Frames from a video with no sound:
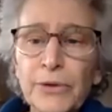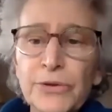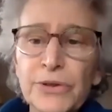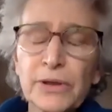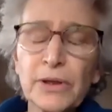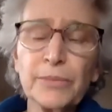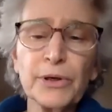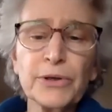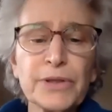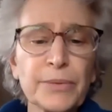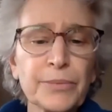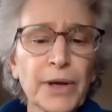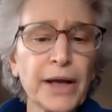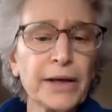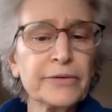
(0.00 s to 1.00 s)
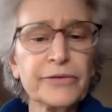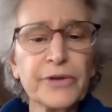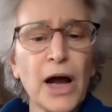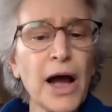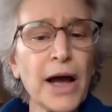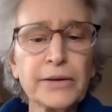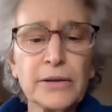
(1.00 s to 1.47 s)
of them are some kind of
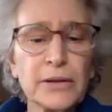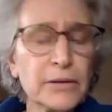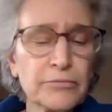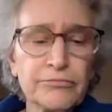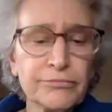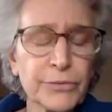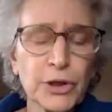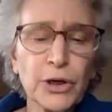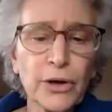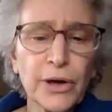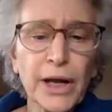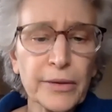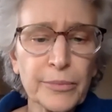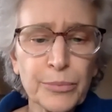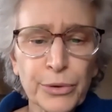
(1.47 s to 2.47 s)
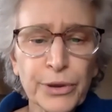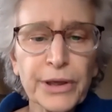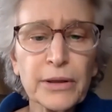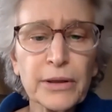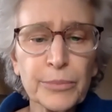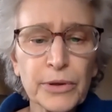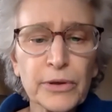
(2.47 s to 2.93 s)
cotton, kind of
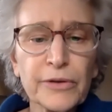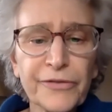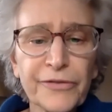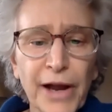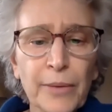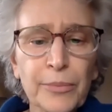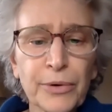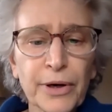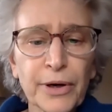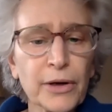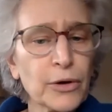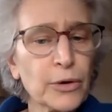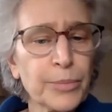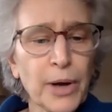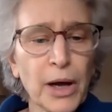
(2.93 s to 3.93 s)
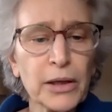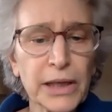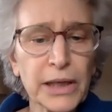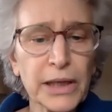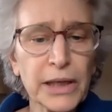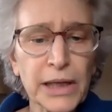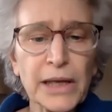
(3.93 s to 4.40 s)
breathable fabric or
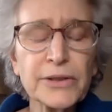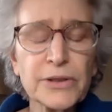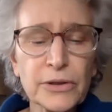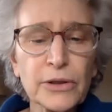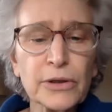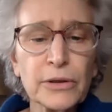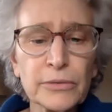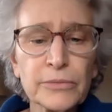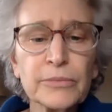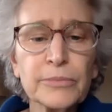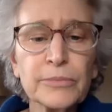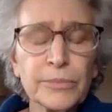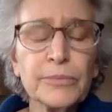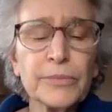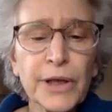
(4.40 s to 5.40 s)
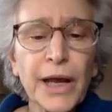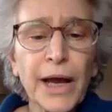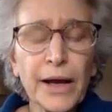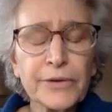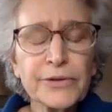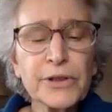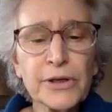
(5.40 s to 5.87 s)
polyester. Yeah,
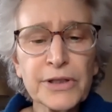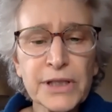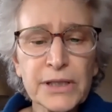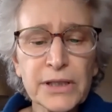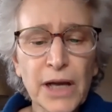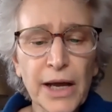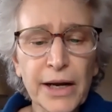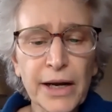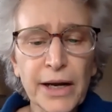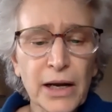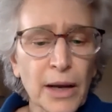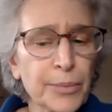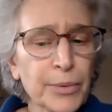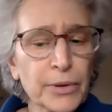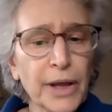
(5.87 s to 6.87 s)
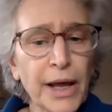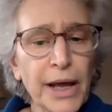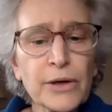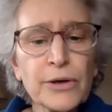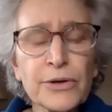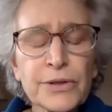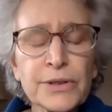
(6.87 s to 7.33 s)
as long as it's got a couple
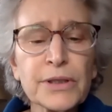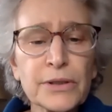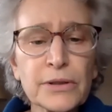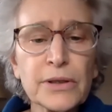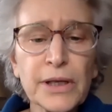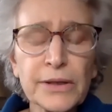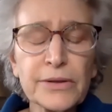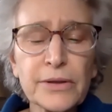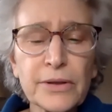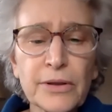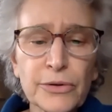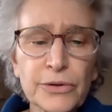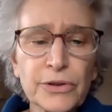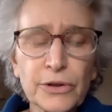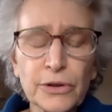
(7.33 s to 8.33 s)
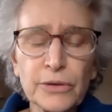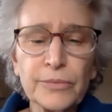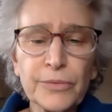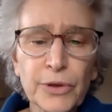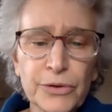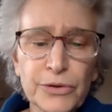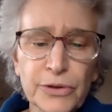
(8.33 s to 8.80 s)
layers, those are
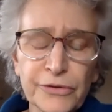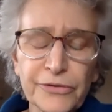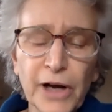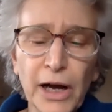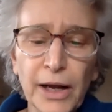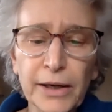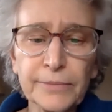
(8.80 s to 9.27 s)
fine.